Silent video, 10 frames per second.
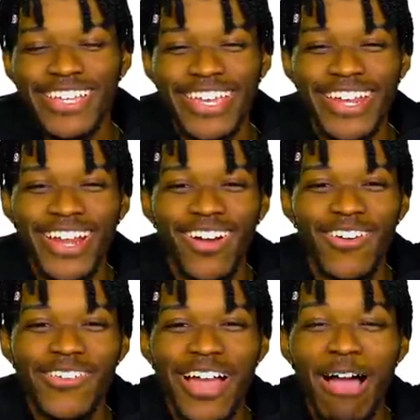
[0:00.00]
You
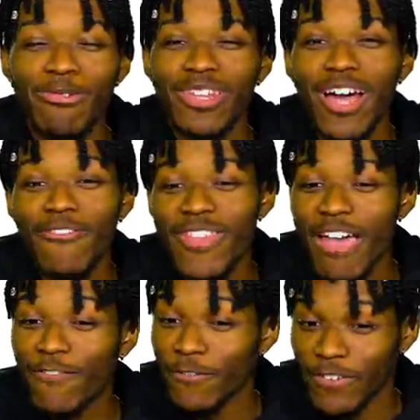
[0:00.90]
know, I would love
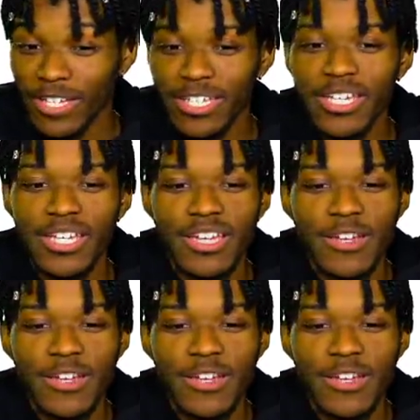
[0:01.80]
that for Philly.